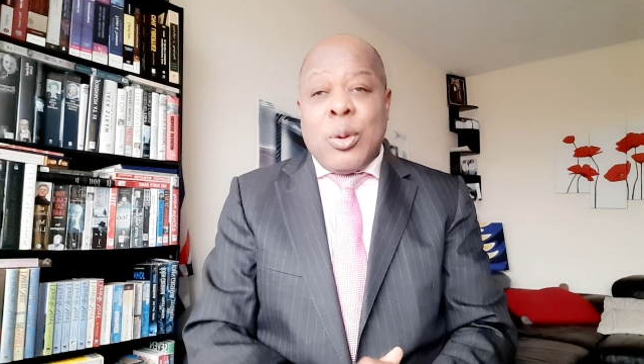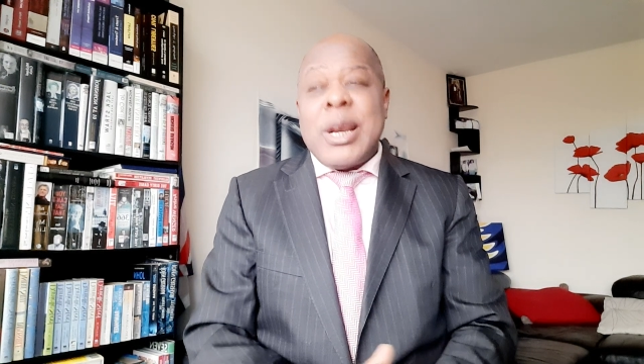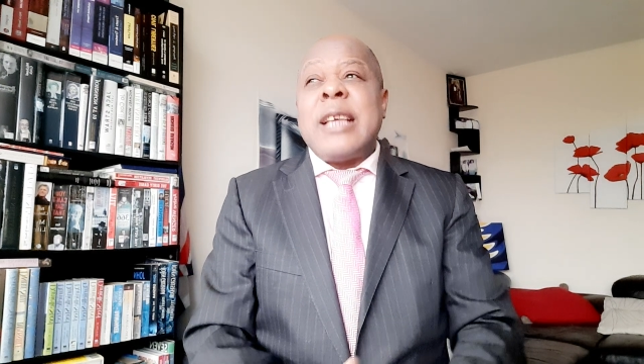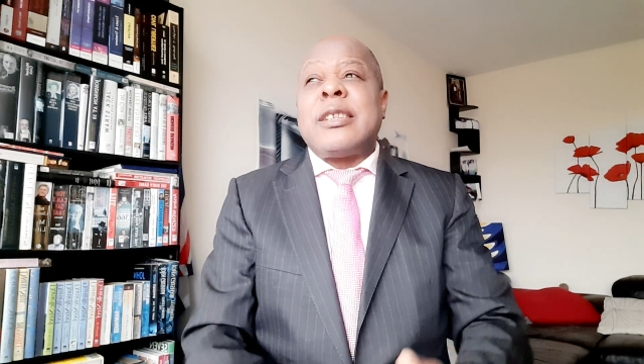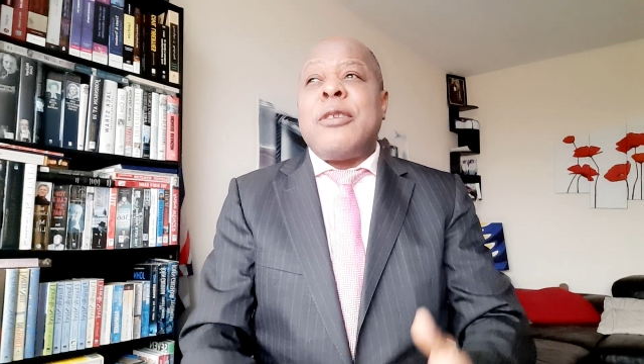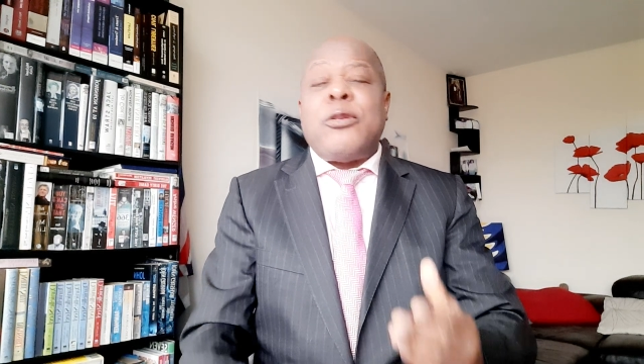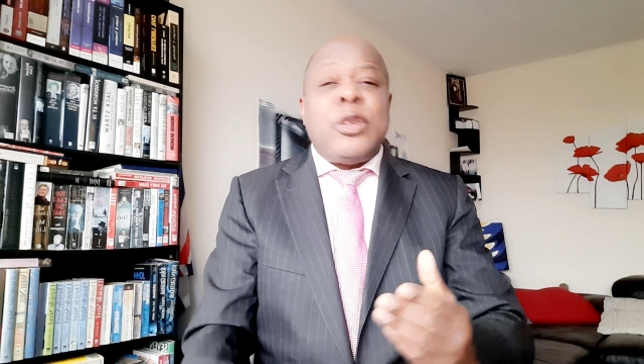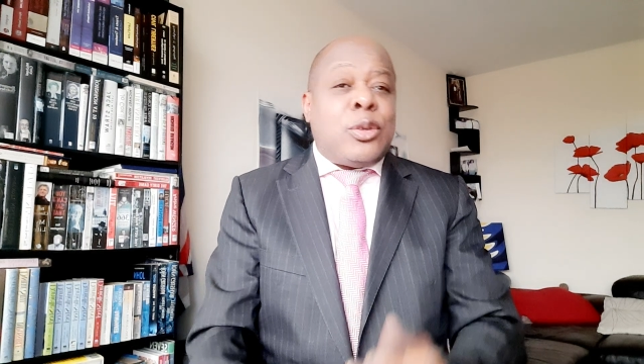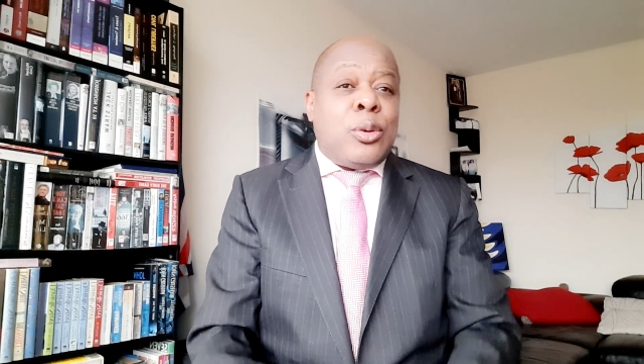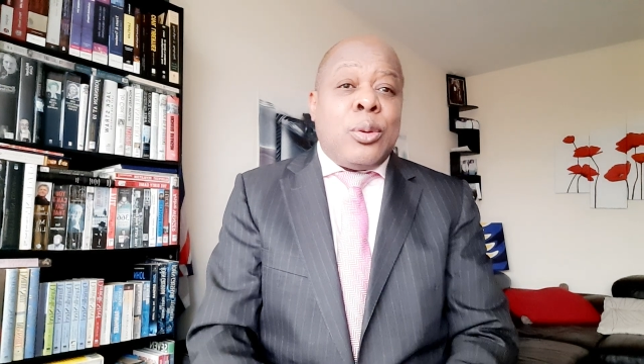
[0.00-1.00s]
whether it's a
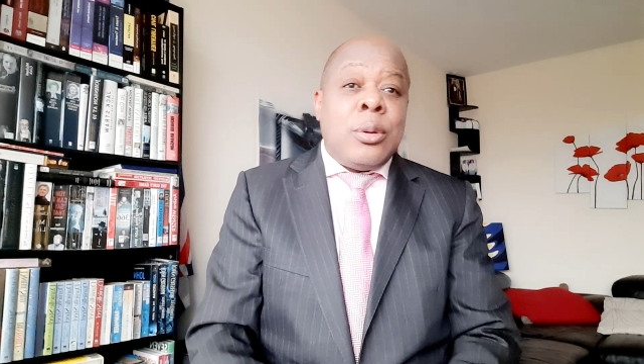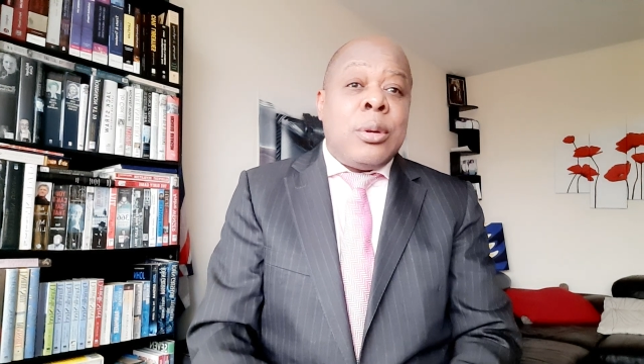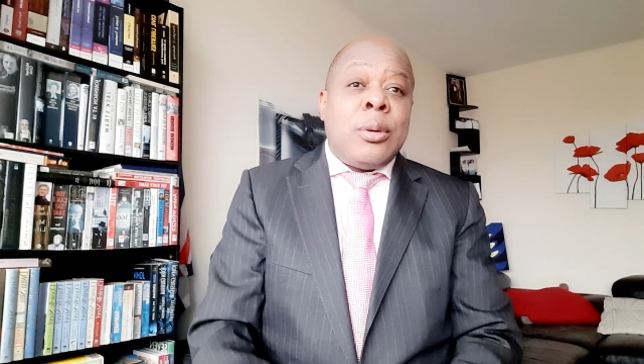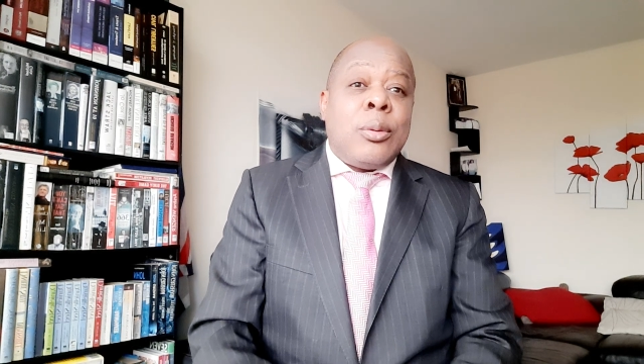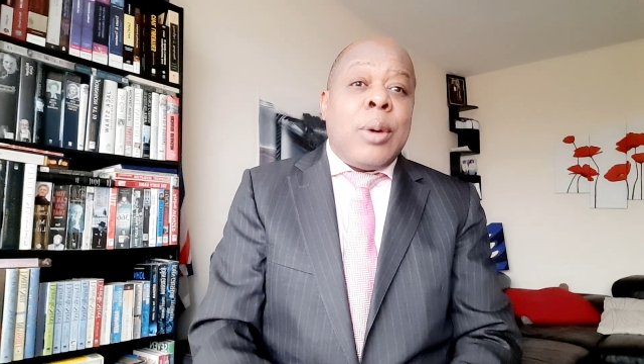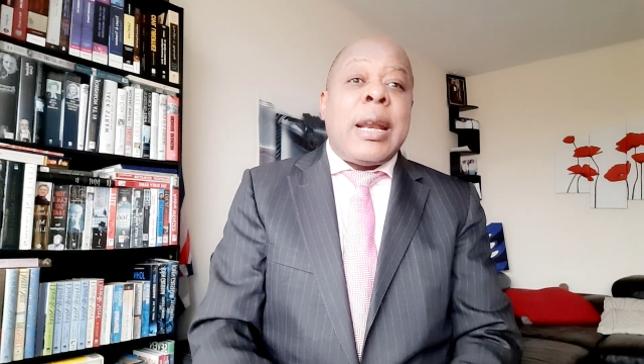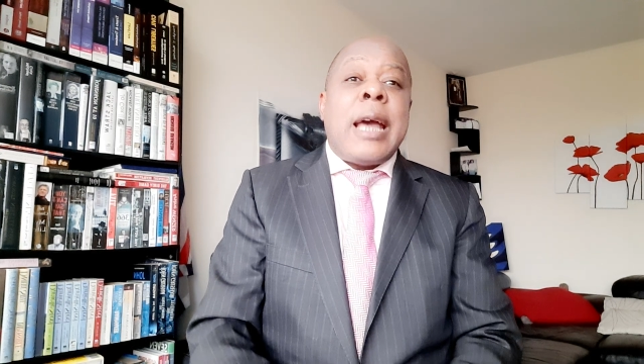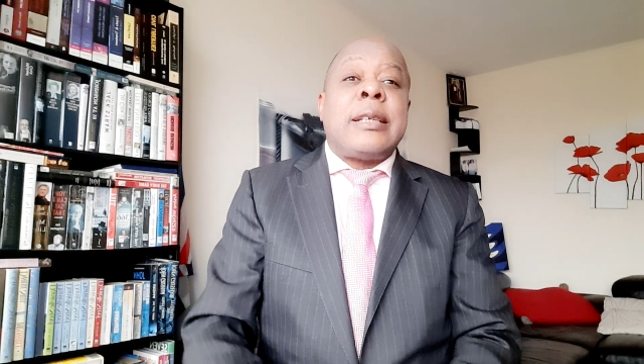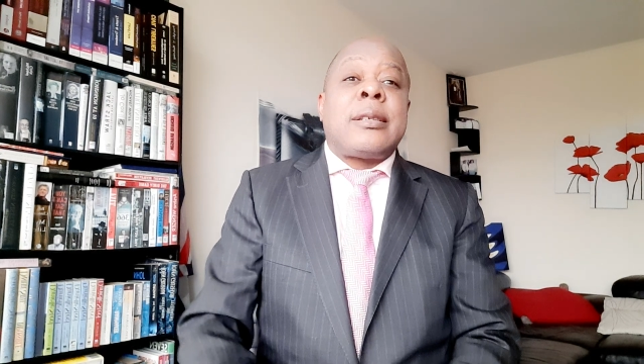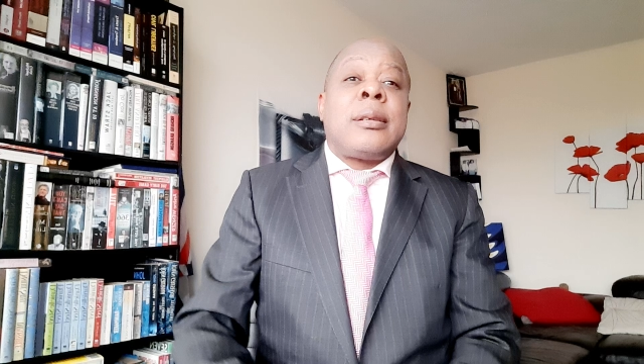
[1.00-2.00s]
video, whether
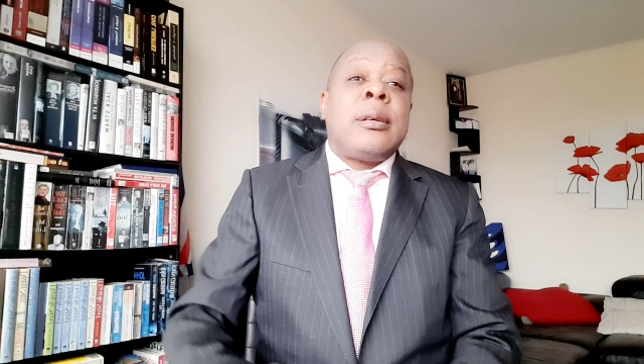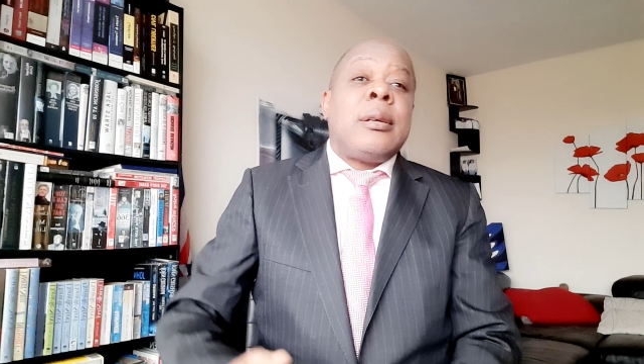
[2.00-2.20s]
it's